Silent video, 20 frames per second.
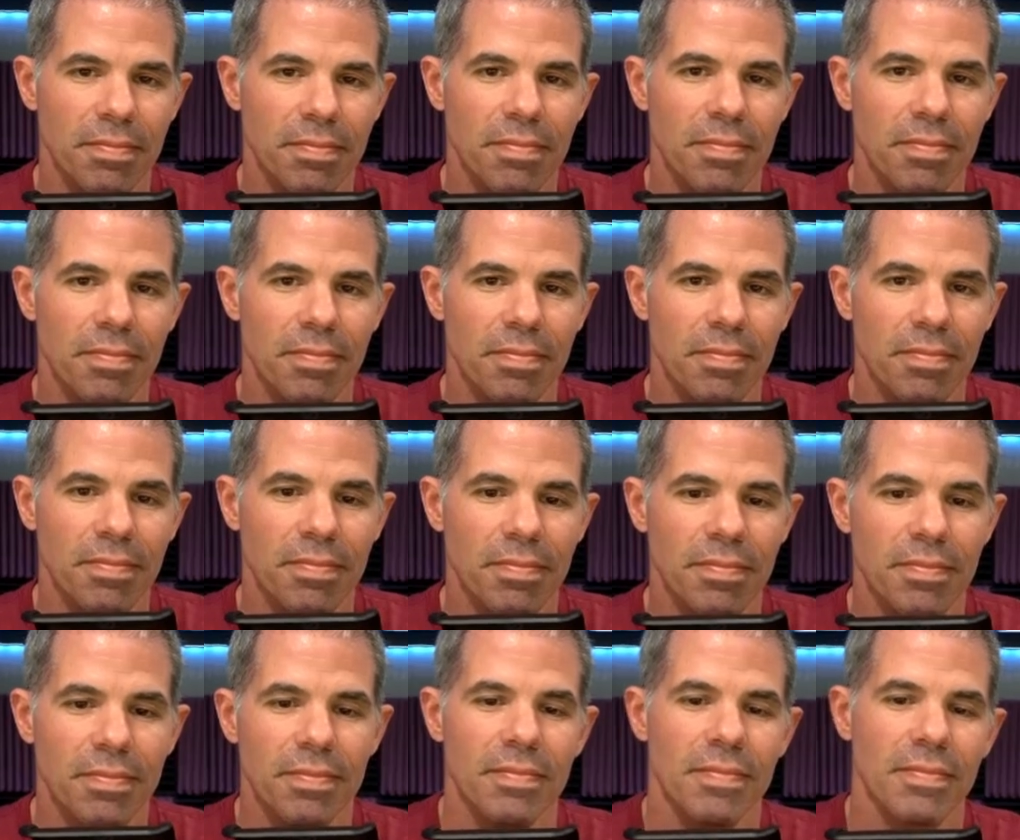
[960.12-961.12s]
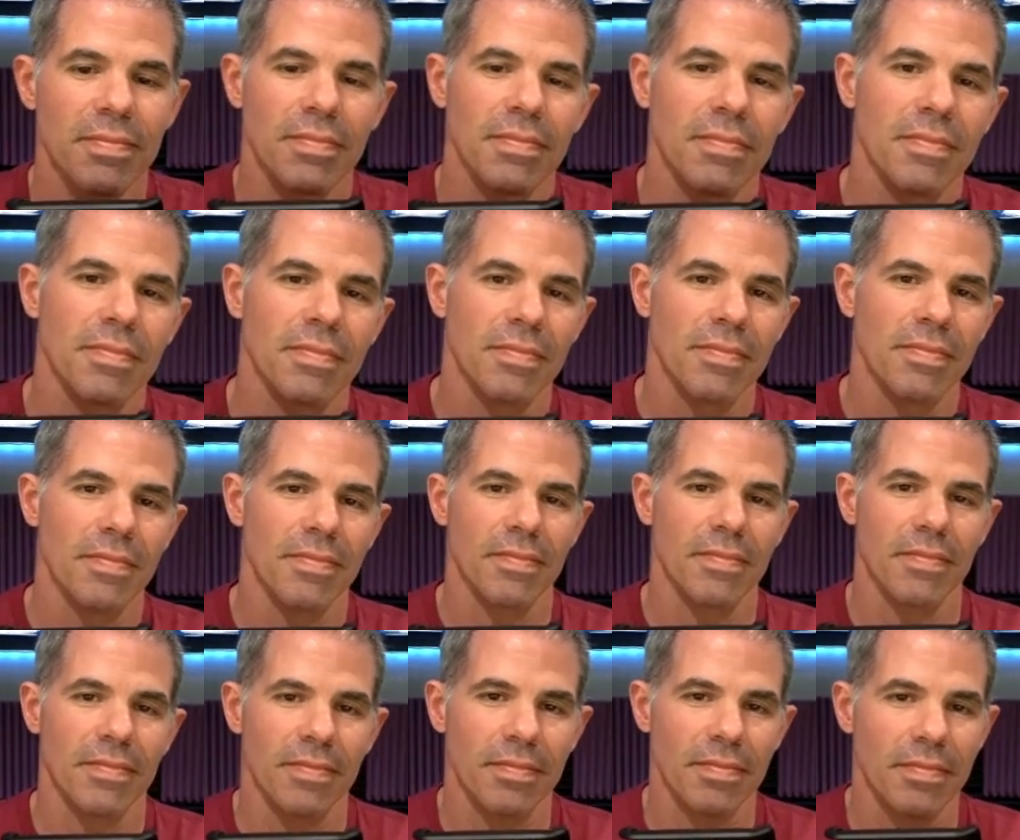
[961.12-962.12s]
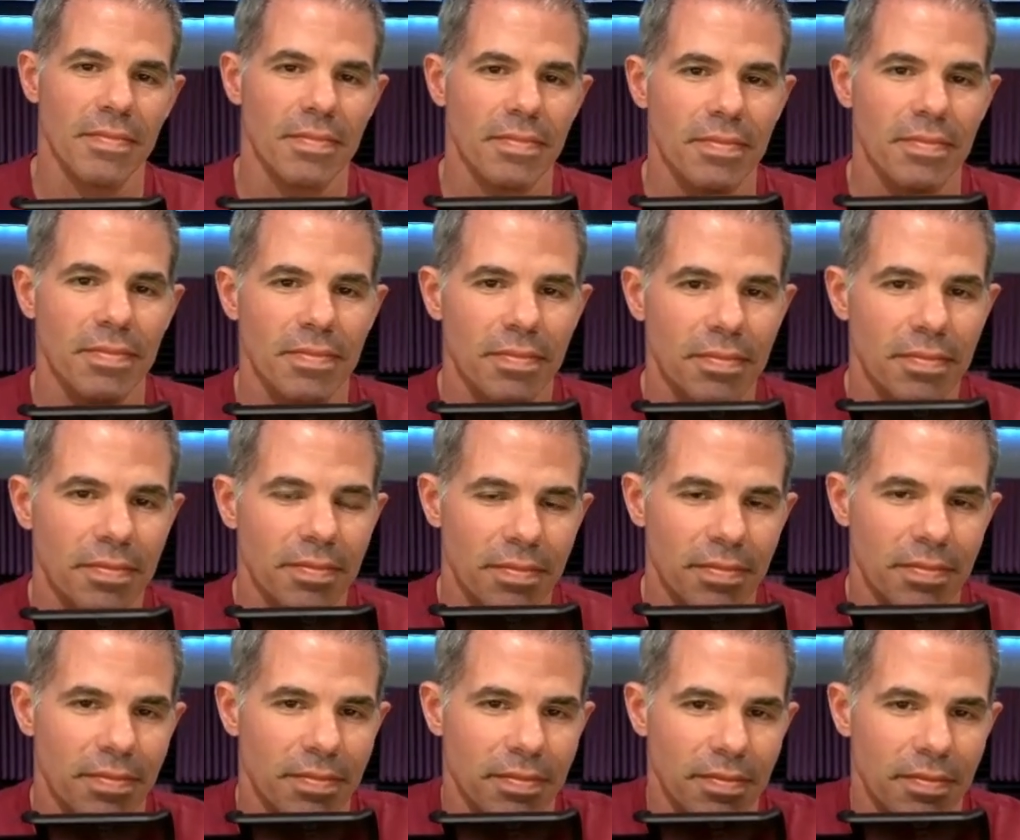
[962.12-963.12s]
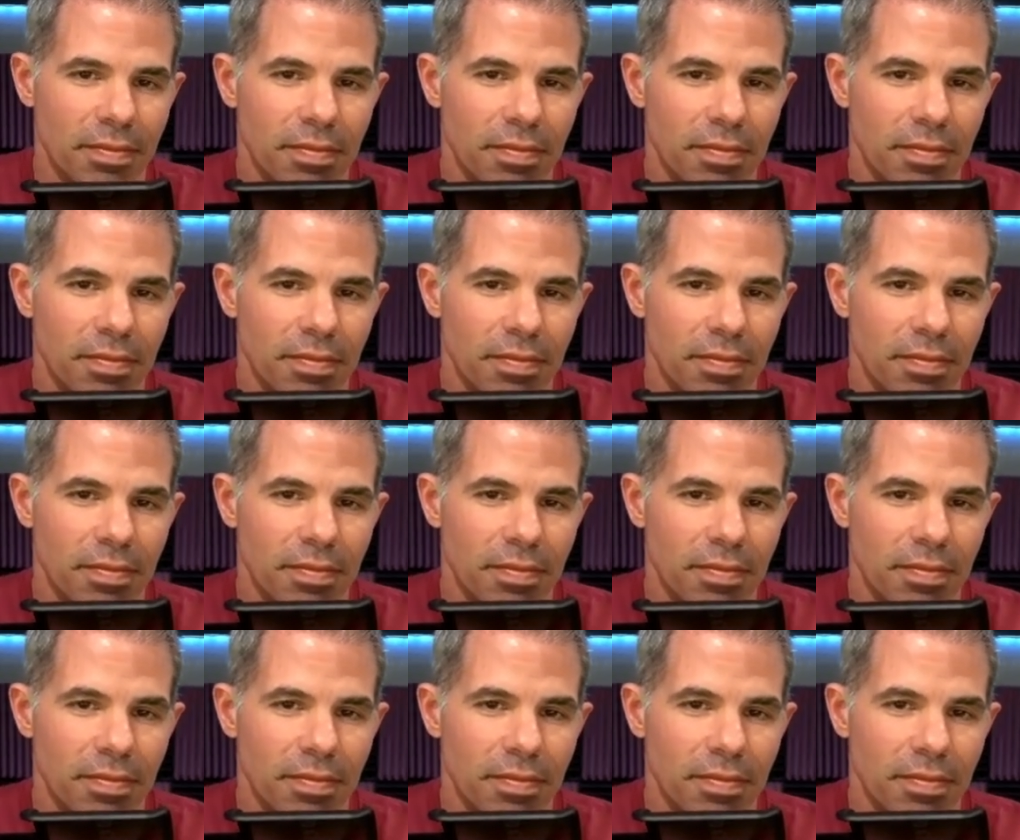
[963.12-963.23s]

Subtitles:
The person shown says nothing.